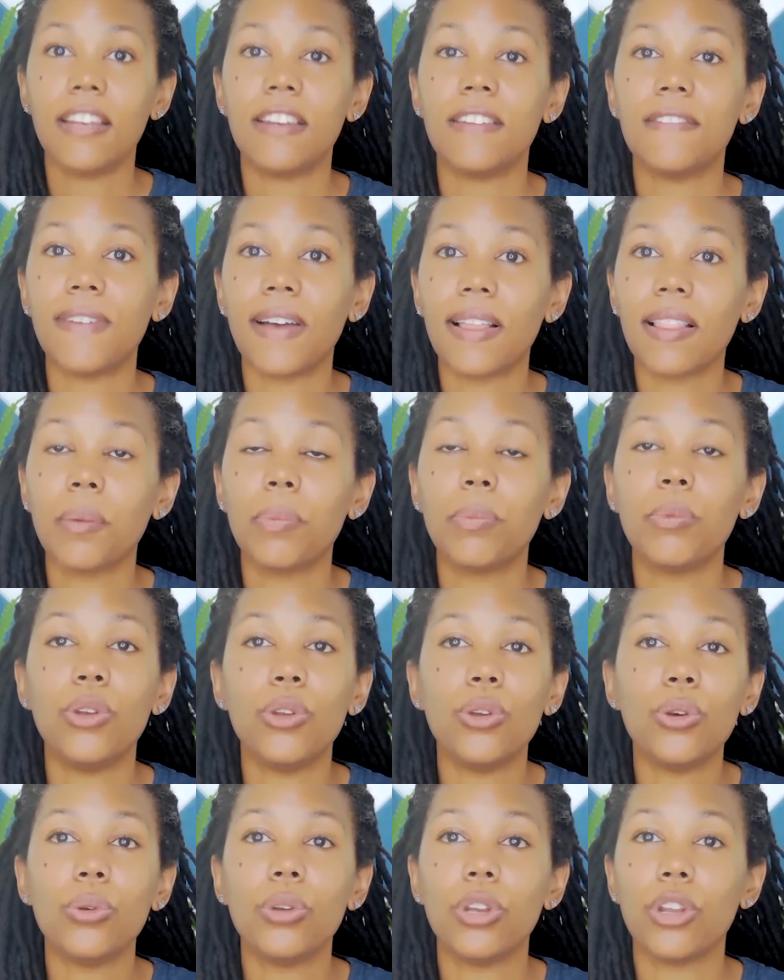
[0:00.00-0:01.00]
develop
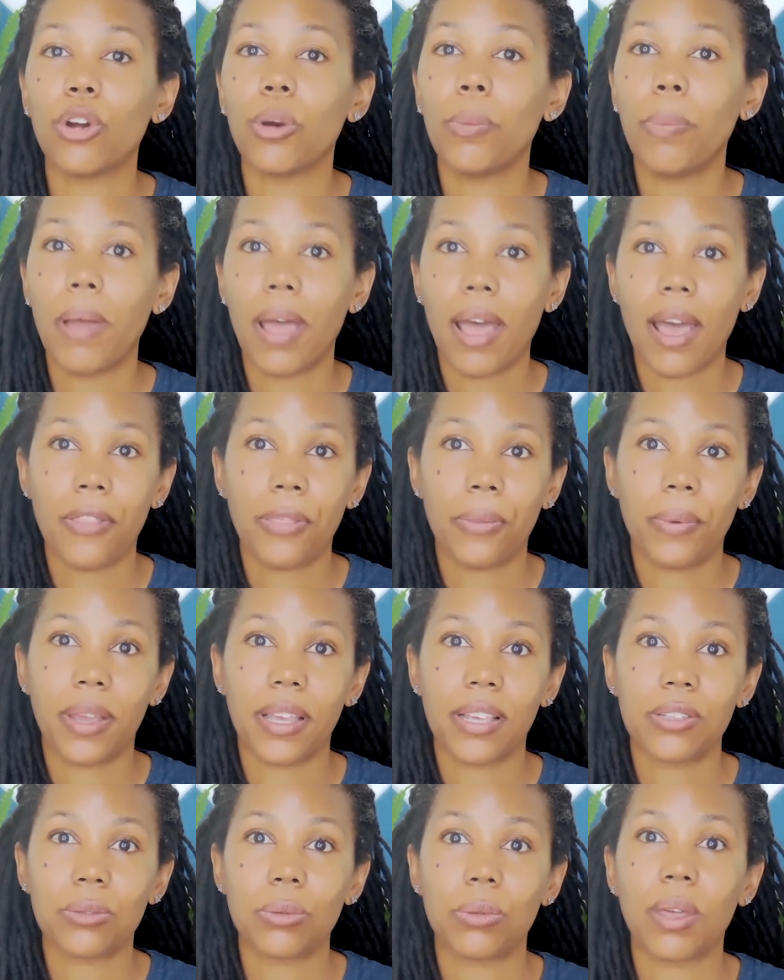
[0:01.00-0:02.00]
new neural
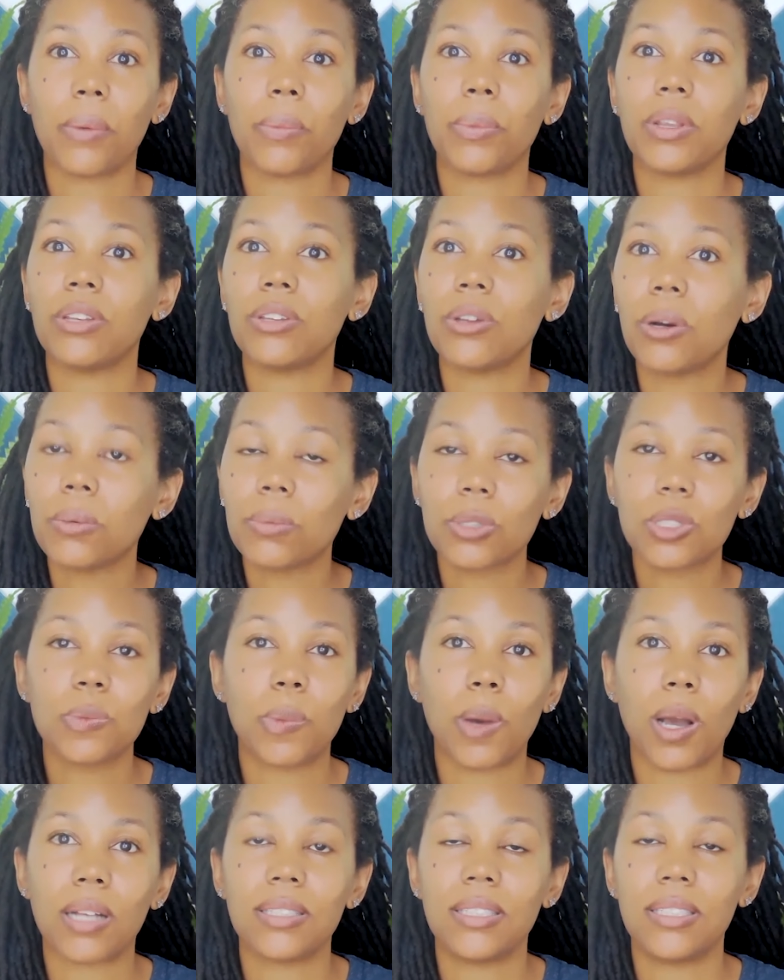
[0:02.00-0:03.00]
pathways so that we don't
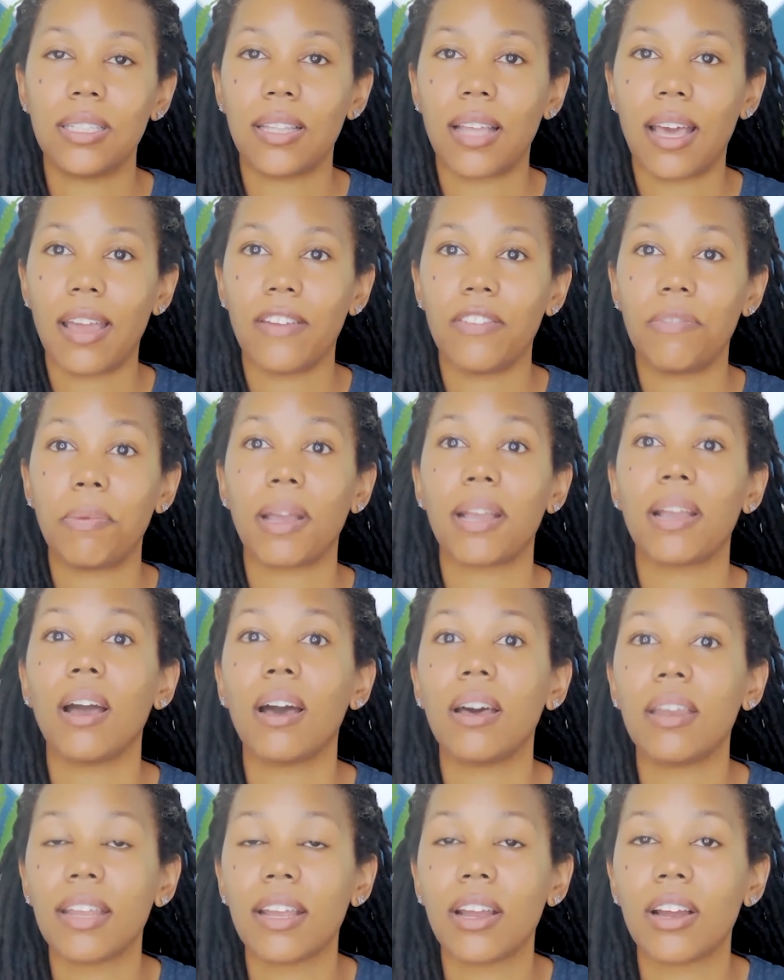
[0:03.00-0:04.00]
respond to life by
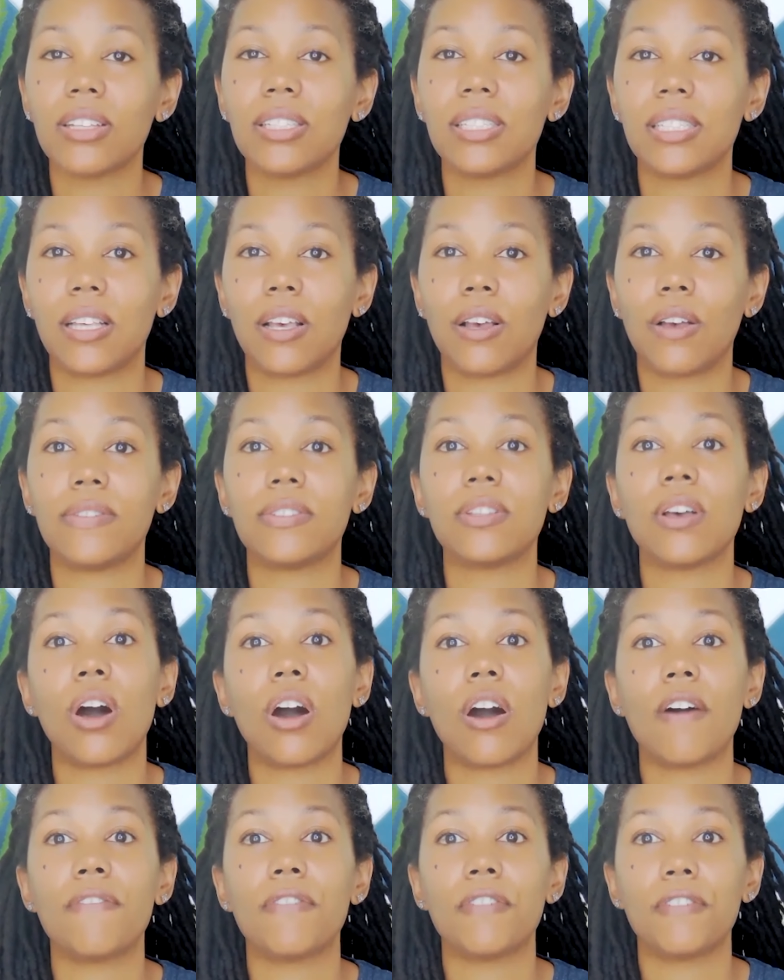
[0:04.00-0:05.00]
cutting ourselves
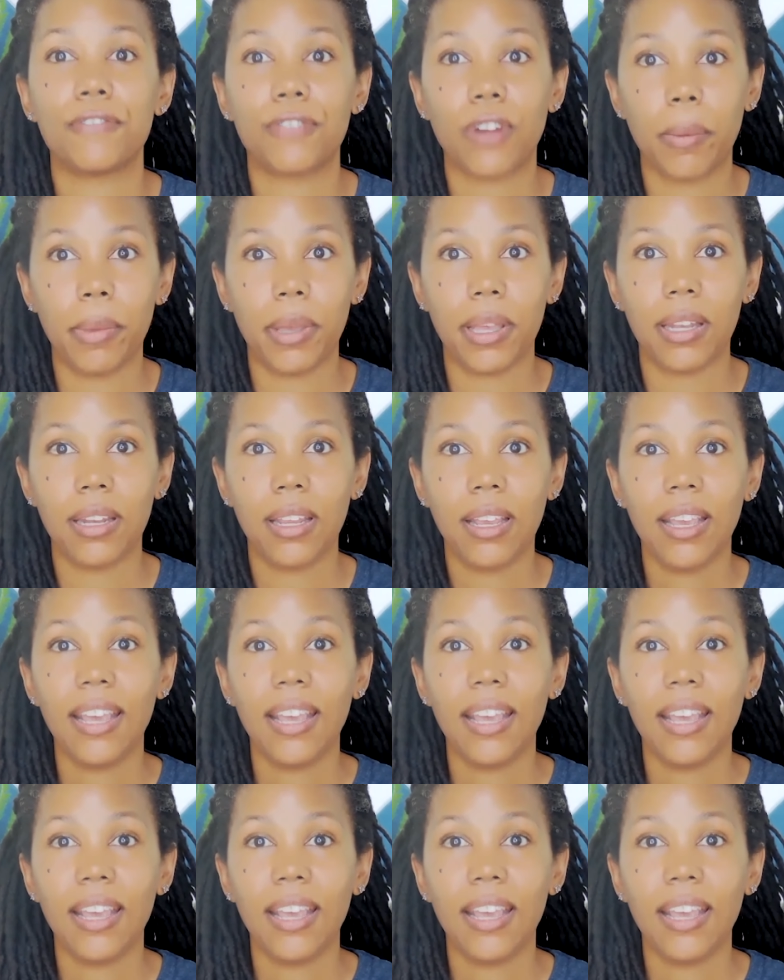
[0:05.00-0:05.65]
off from it.